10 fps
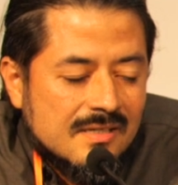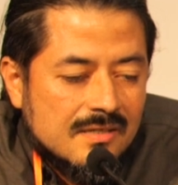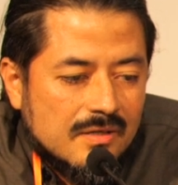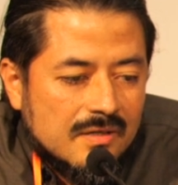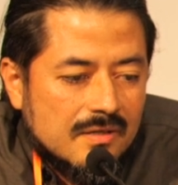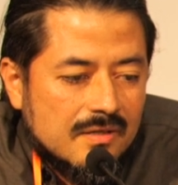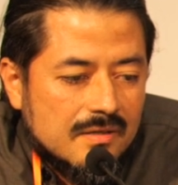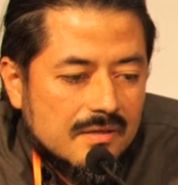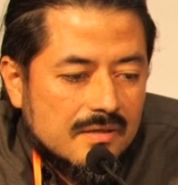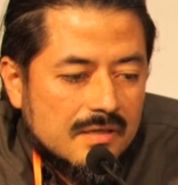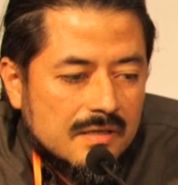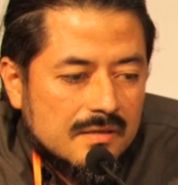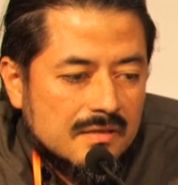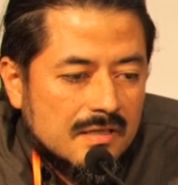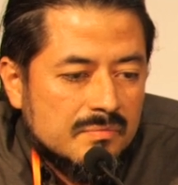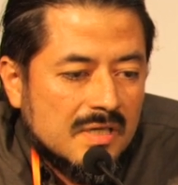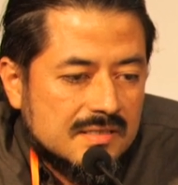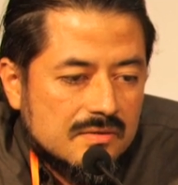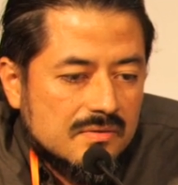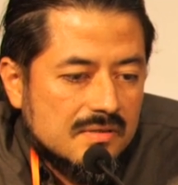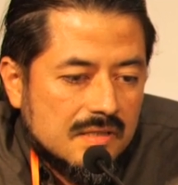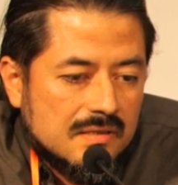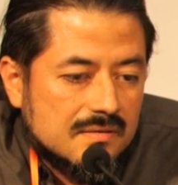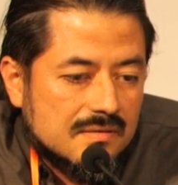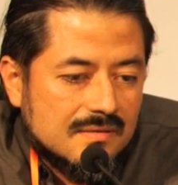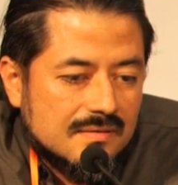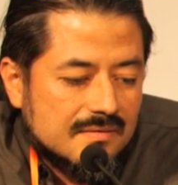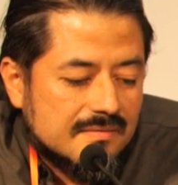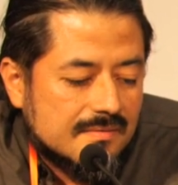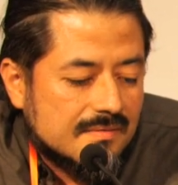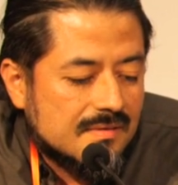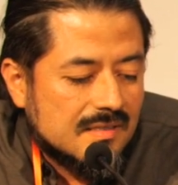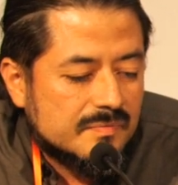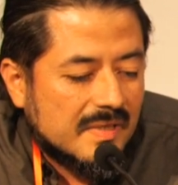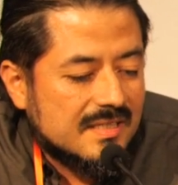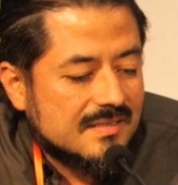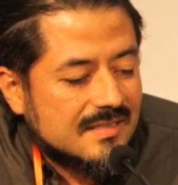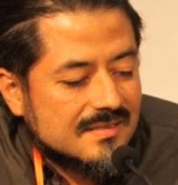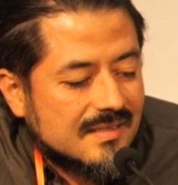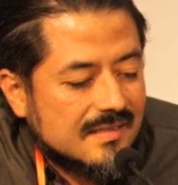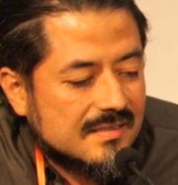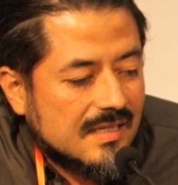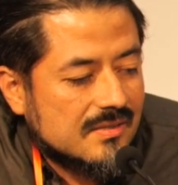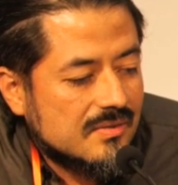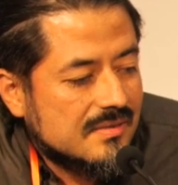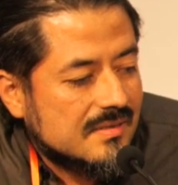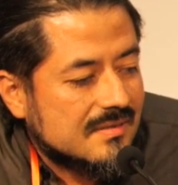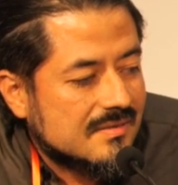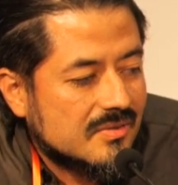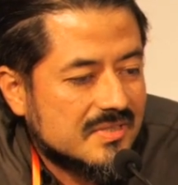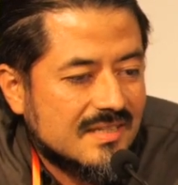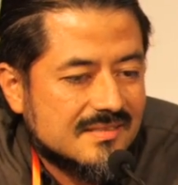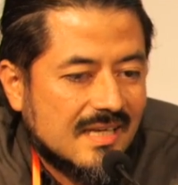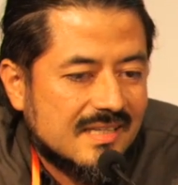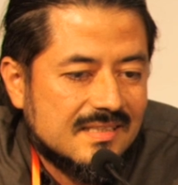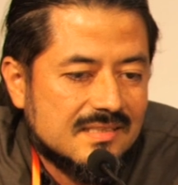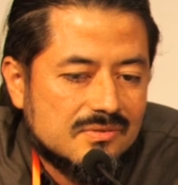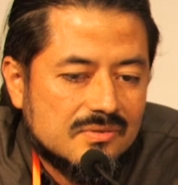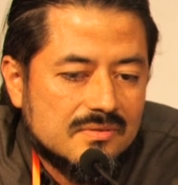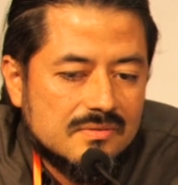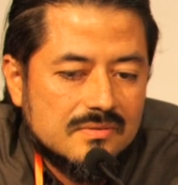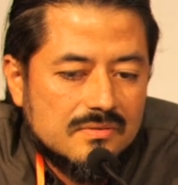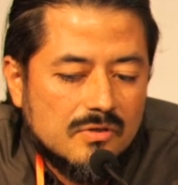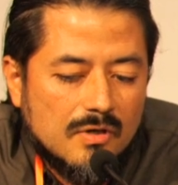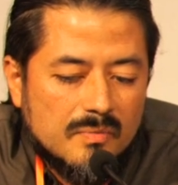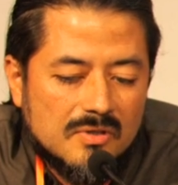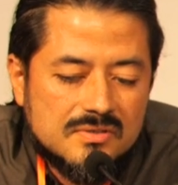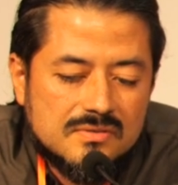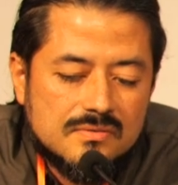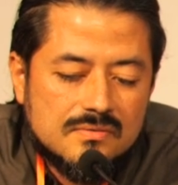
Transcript: in Mexico and in Spanish literature, in social scientists, you almost